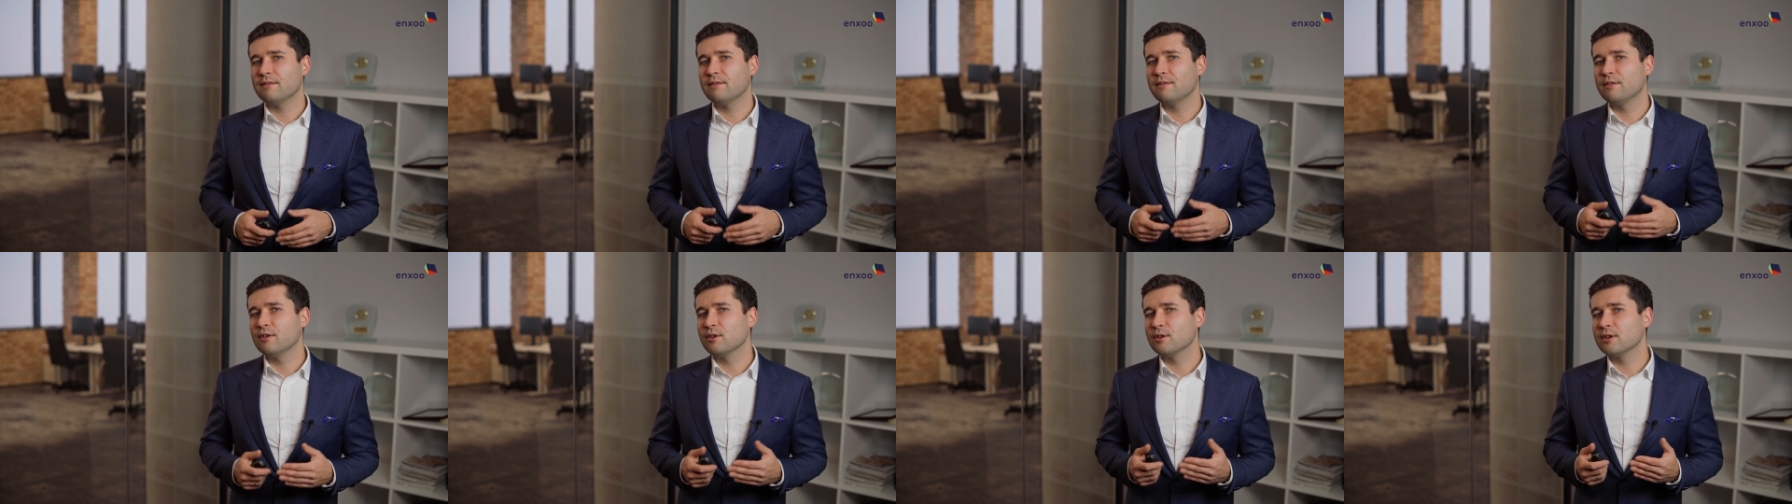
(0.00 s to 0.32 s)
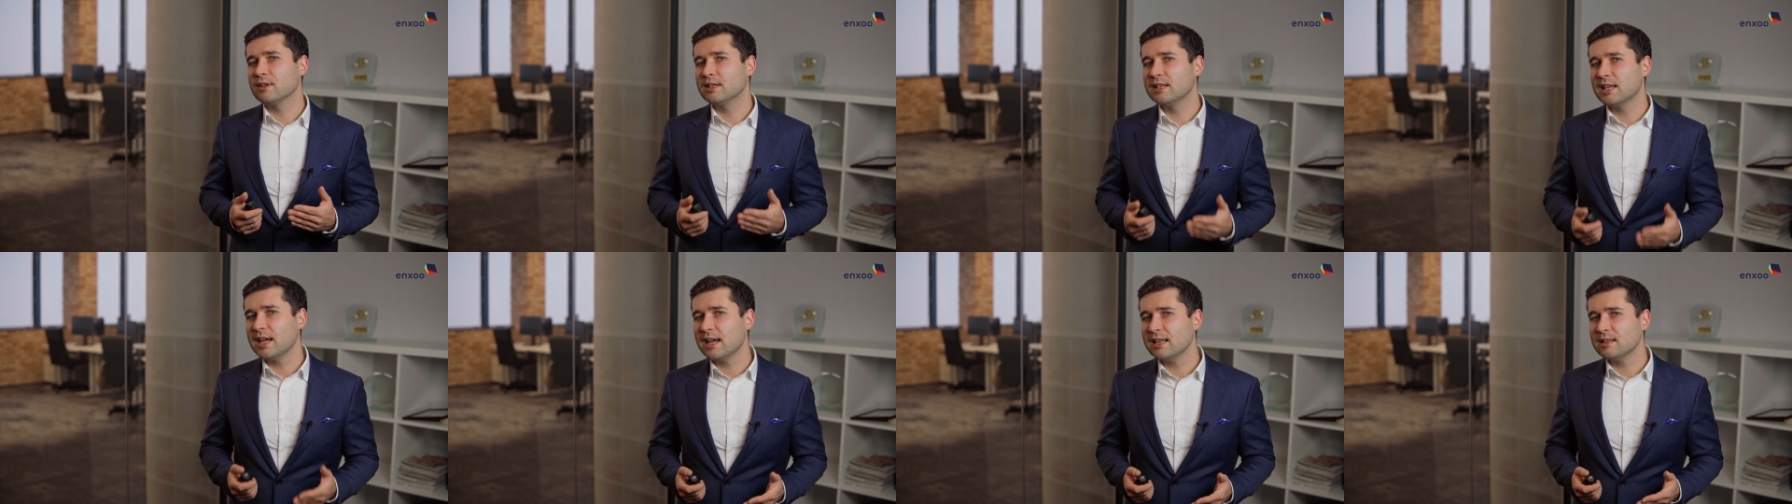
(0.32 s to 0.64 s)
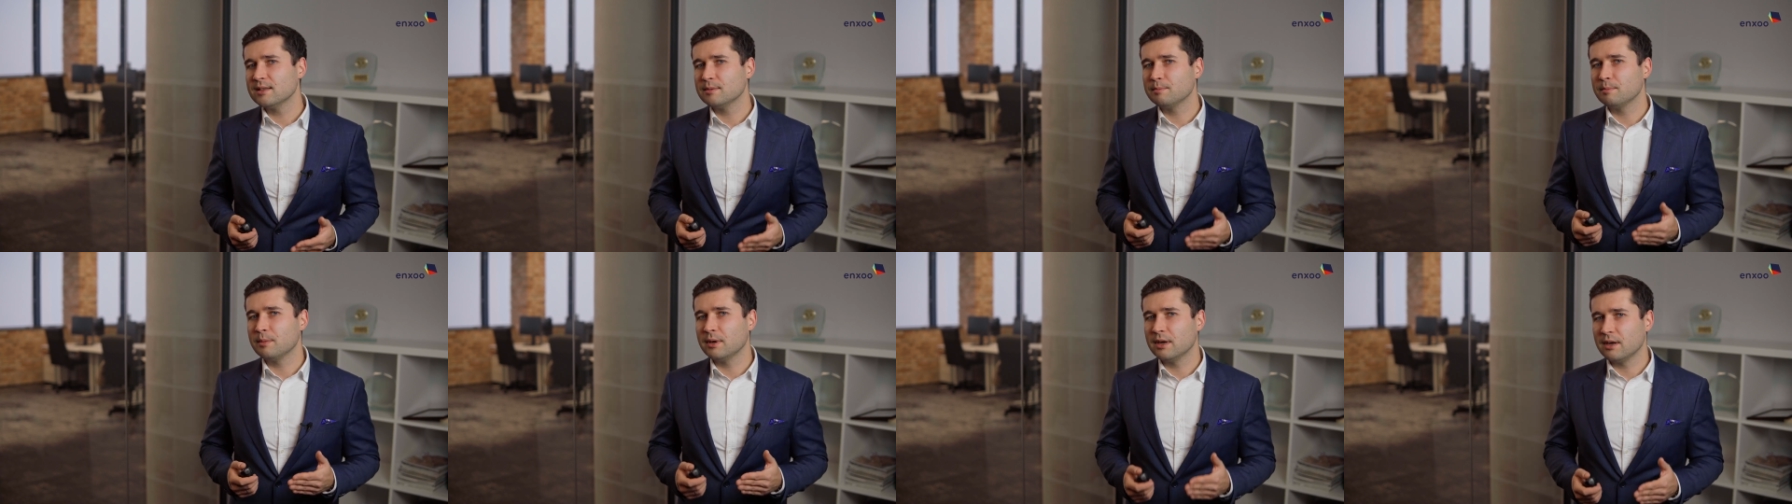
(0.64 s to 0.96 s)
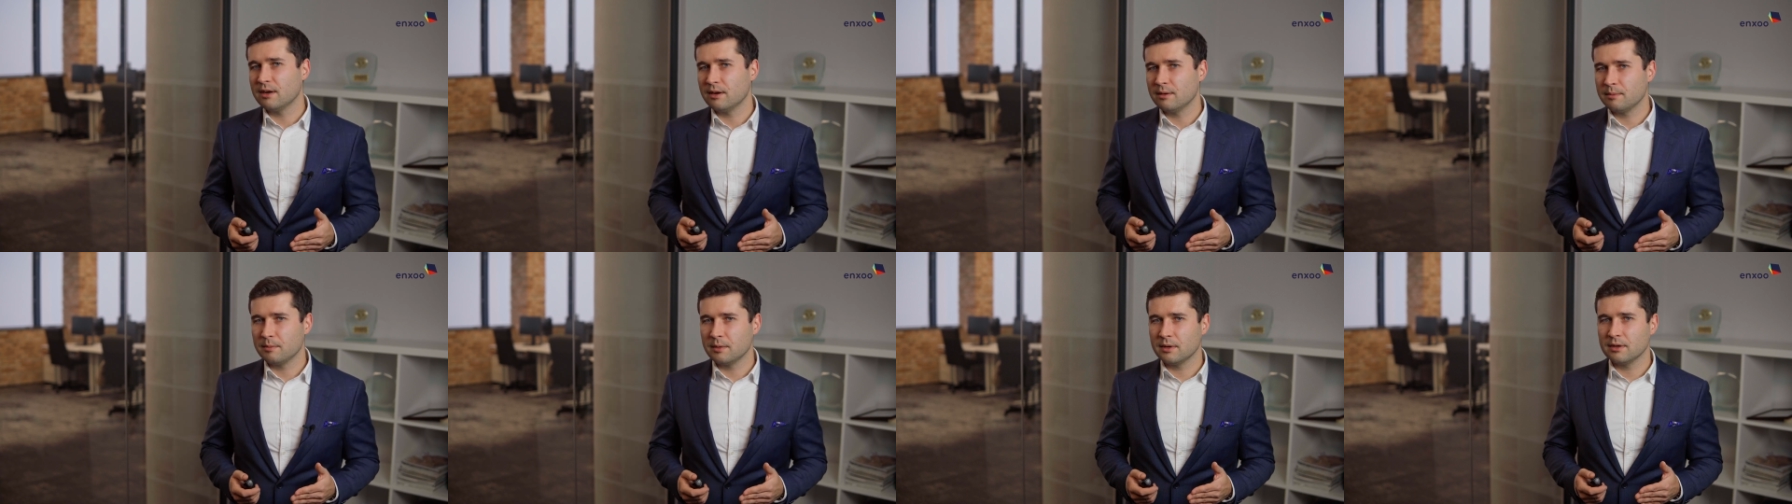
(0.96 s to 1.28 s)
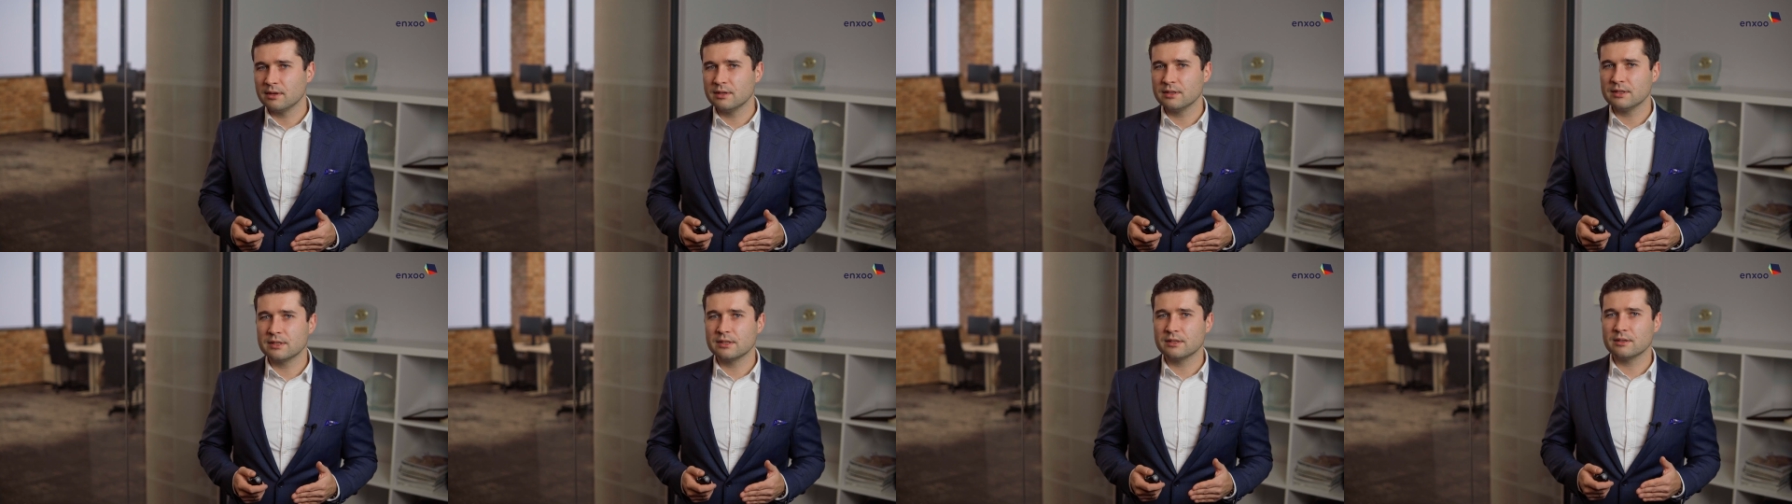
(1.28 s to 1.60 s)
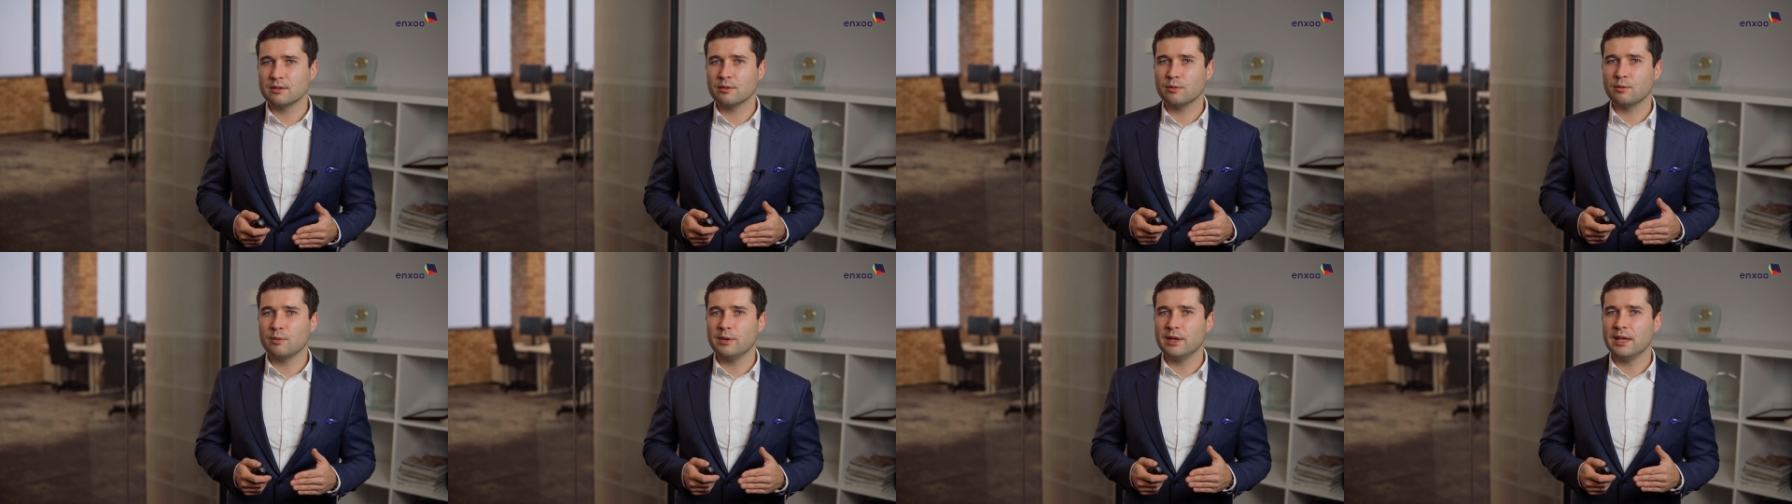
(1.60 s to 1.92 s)
for that purpose
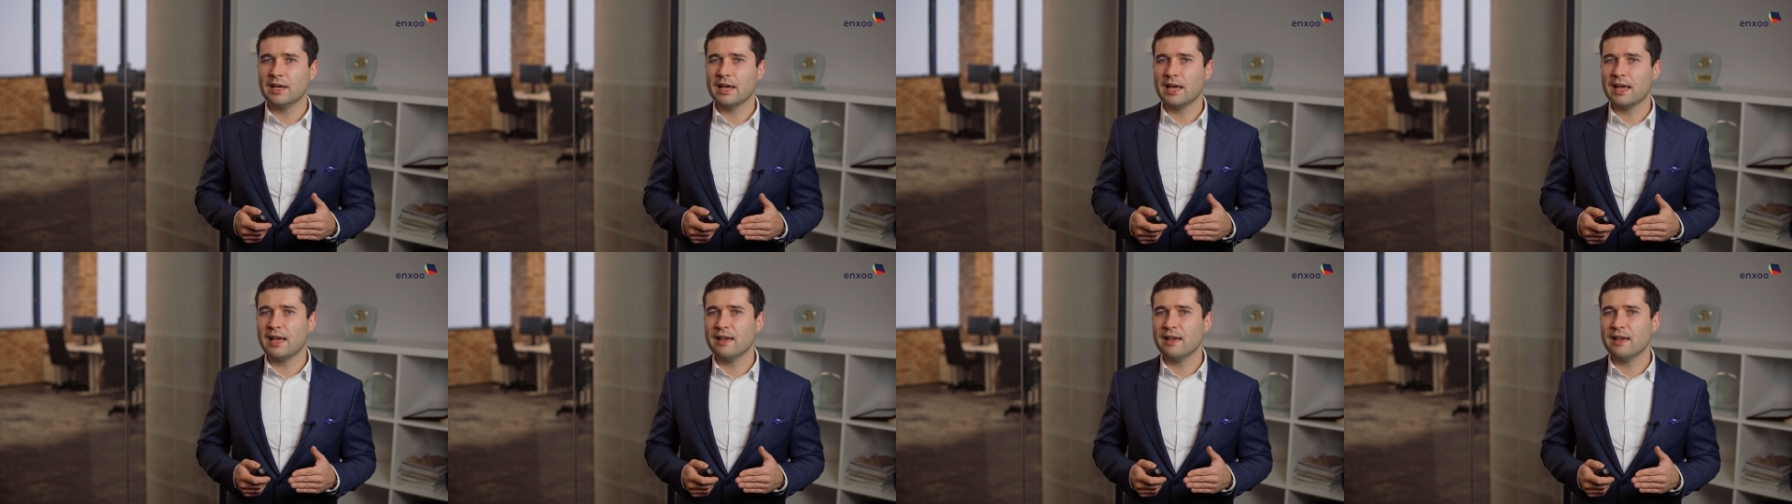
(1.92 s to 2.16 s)
we